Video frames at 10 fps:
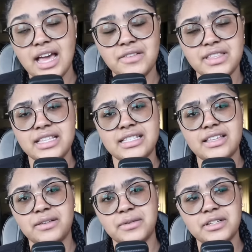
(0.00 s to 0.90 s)
I don't think that's how
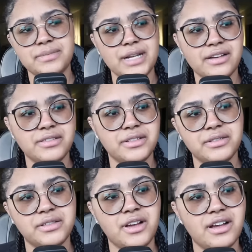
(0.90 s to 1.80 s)
that works, but I don't know
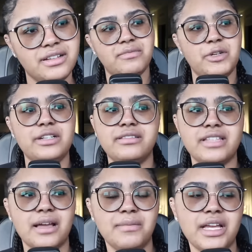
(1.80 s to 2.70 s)
law. Wouldn't
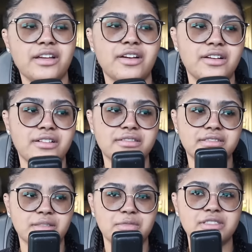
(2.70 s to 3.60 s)
that make her
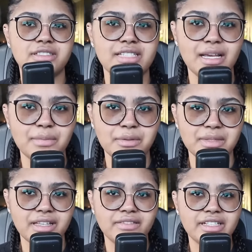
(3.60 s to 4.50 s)
someone to tamper with
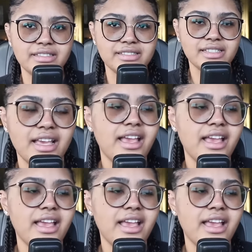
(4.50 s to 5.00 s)
evidence?